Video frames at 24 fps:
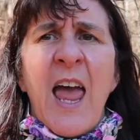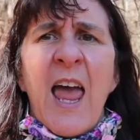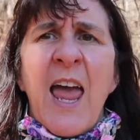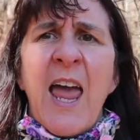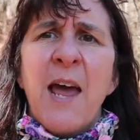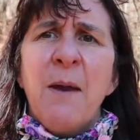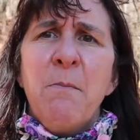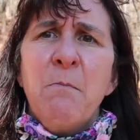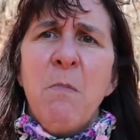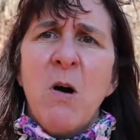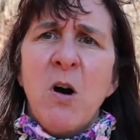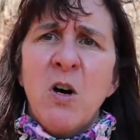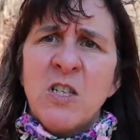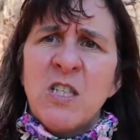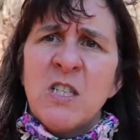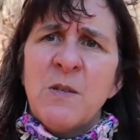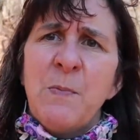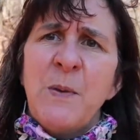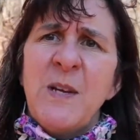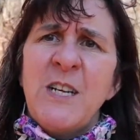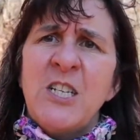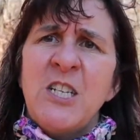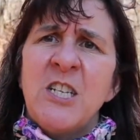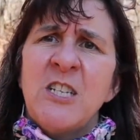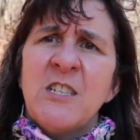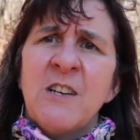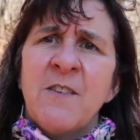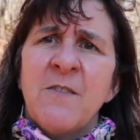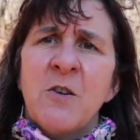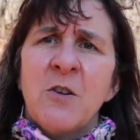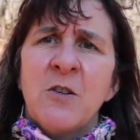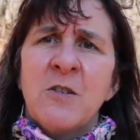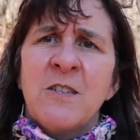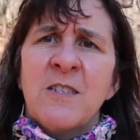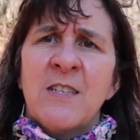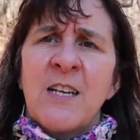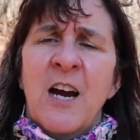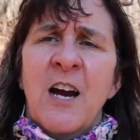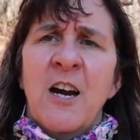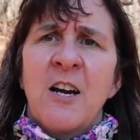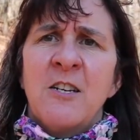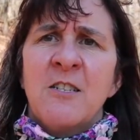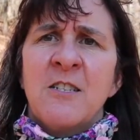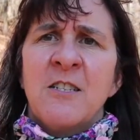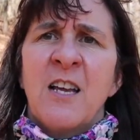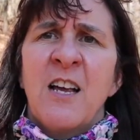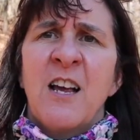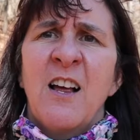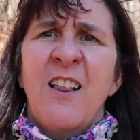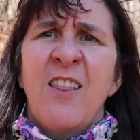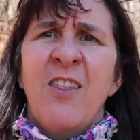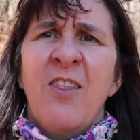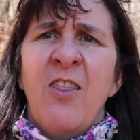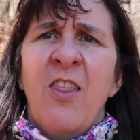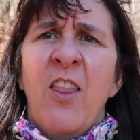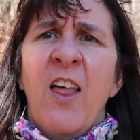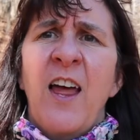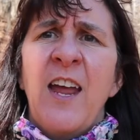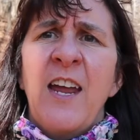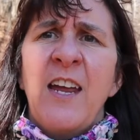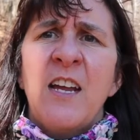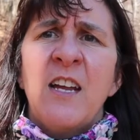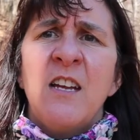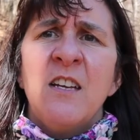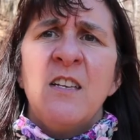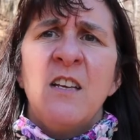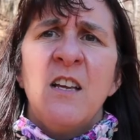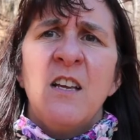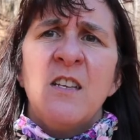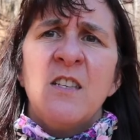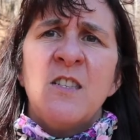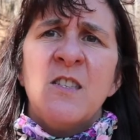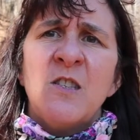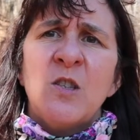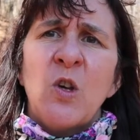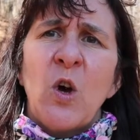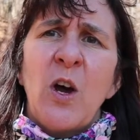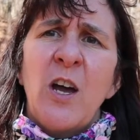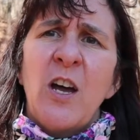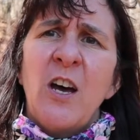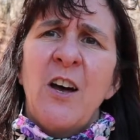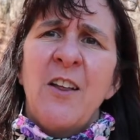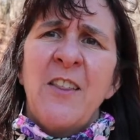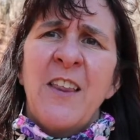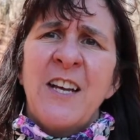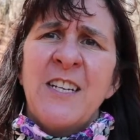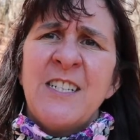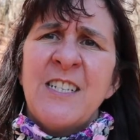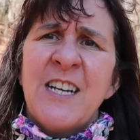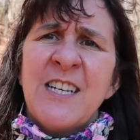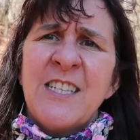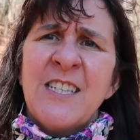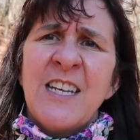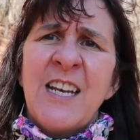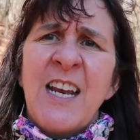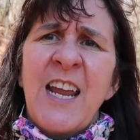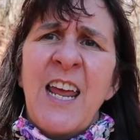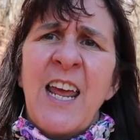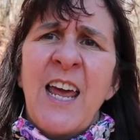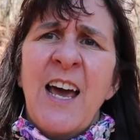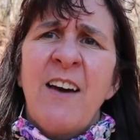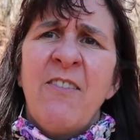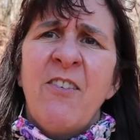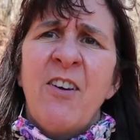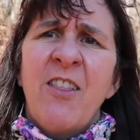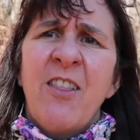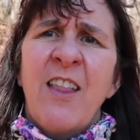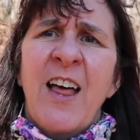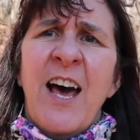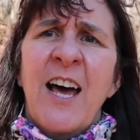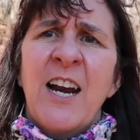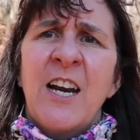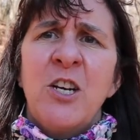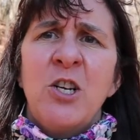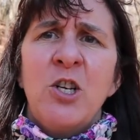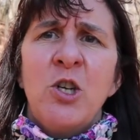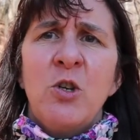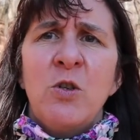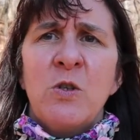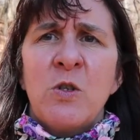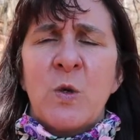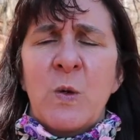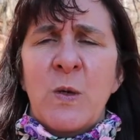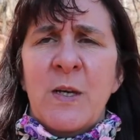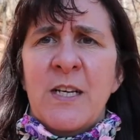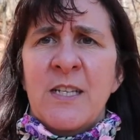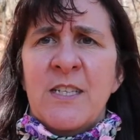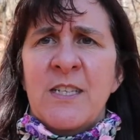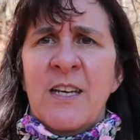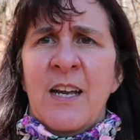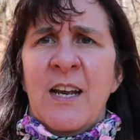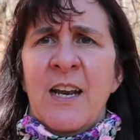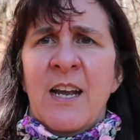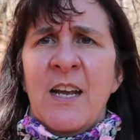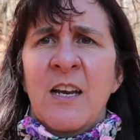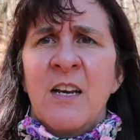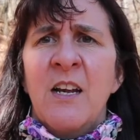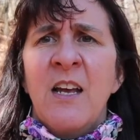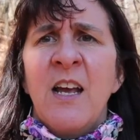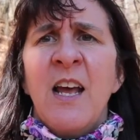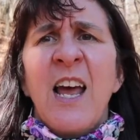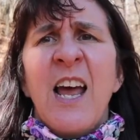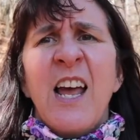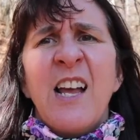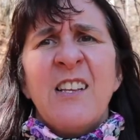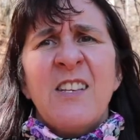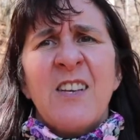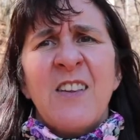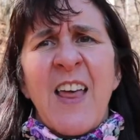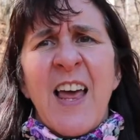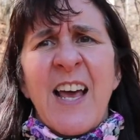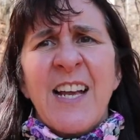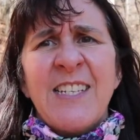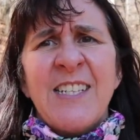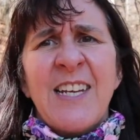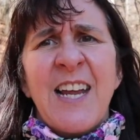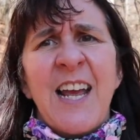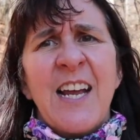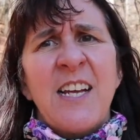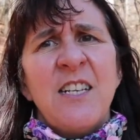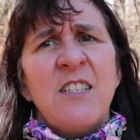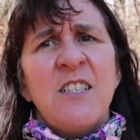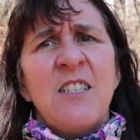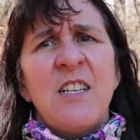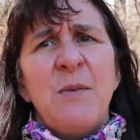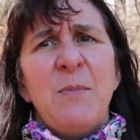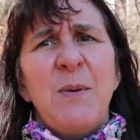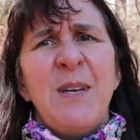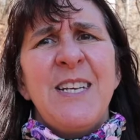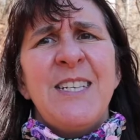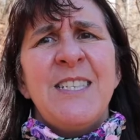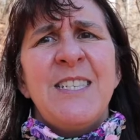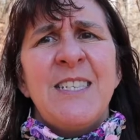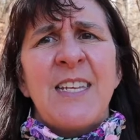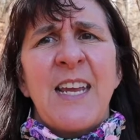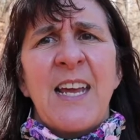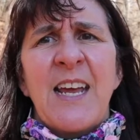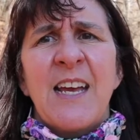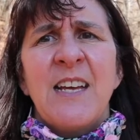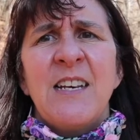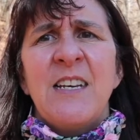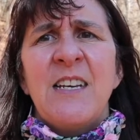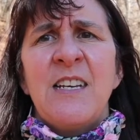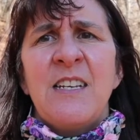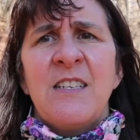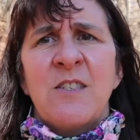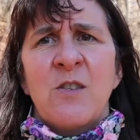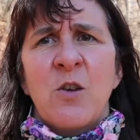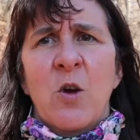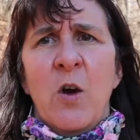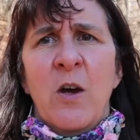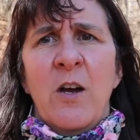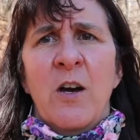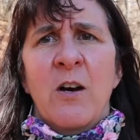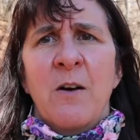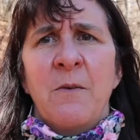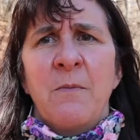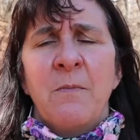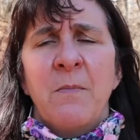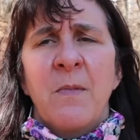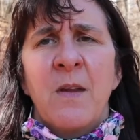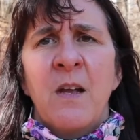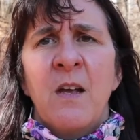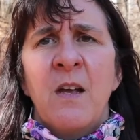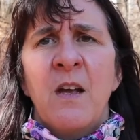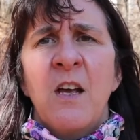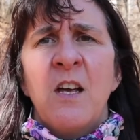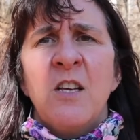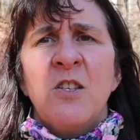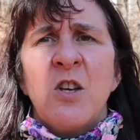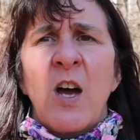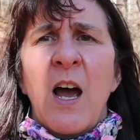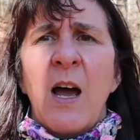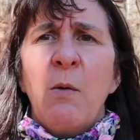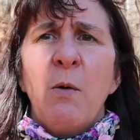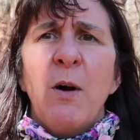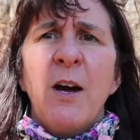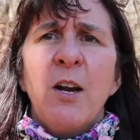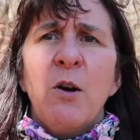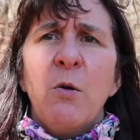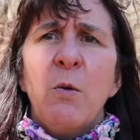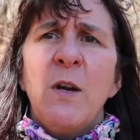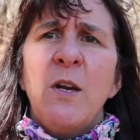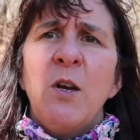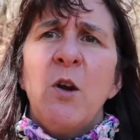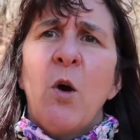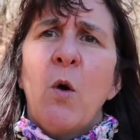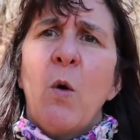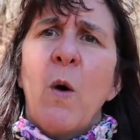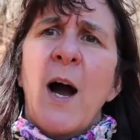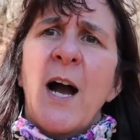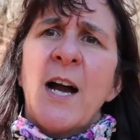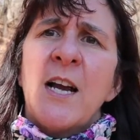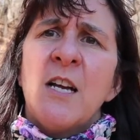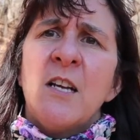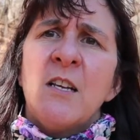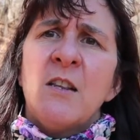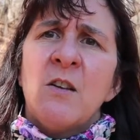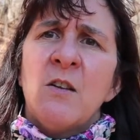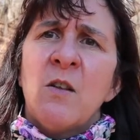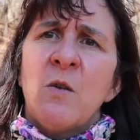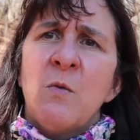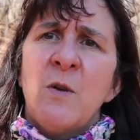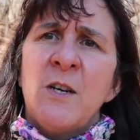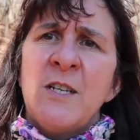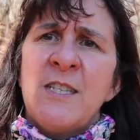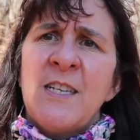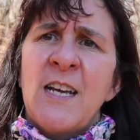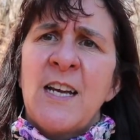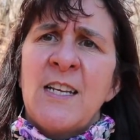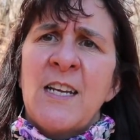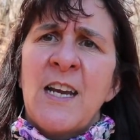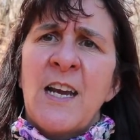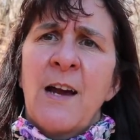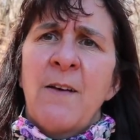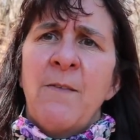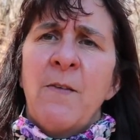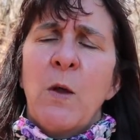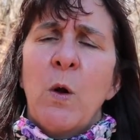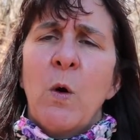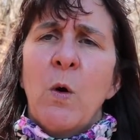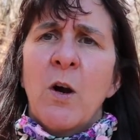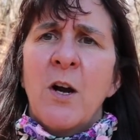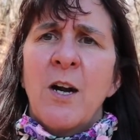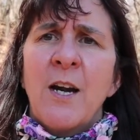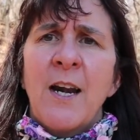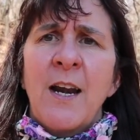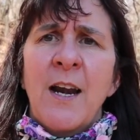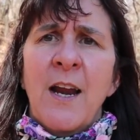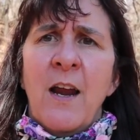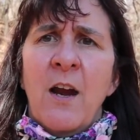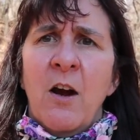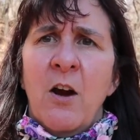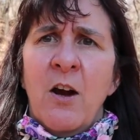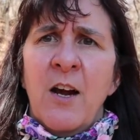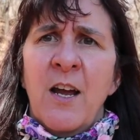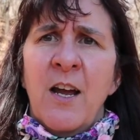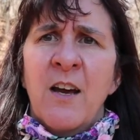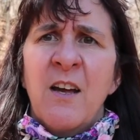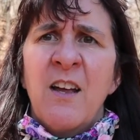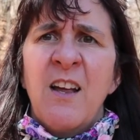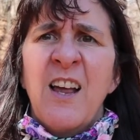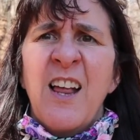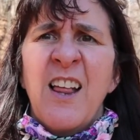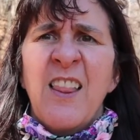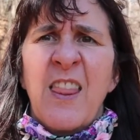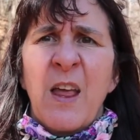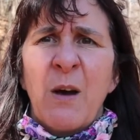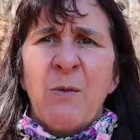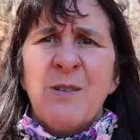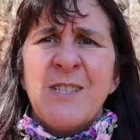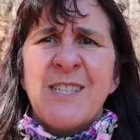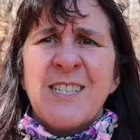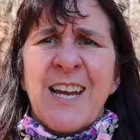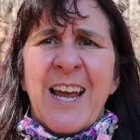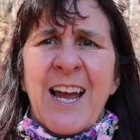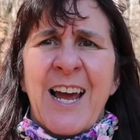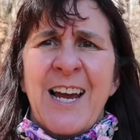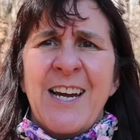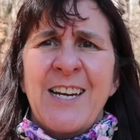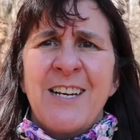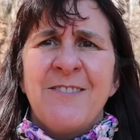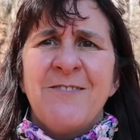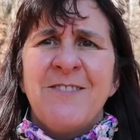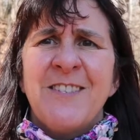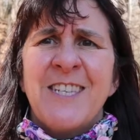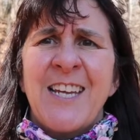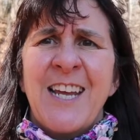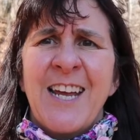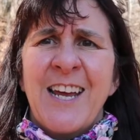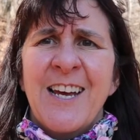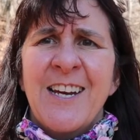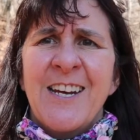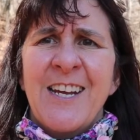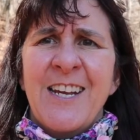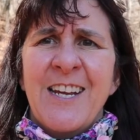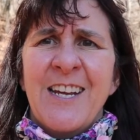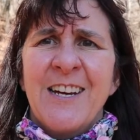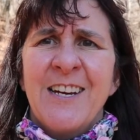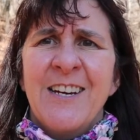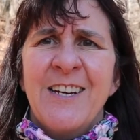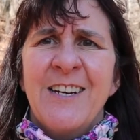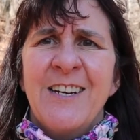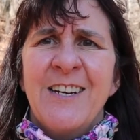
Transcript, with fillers: and most species of earth stars like soil that doesn't have a lot of nutrients in it. So that tends to be sandy soil. So I wonder when you were walking through the woods that day if you were in an area that was kind of sandy.